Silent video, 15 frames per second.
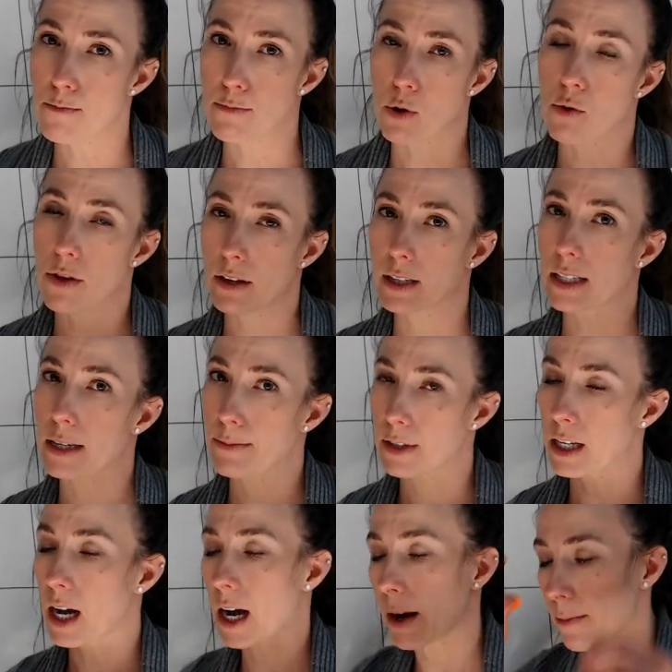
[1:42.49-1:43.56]
both at the same
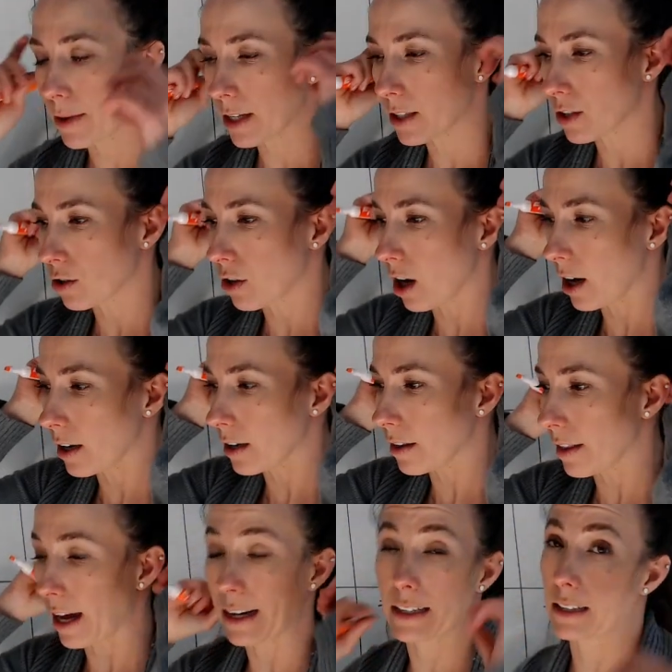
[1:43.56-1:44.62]
time because they're not that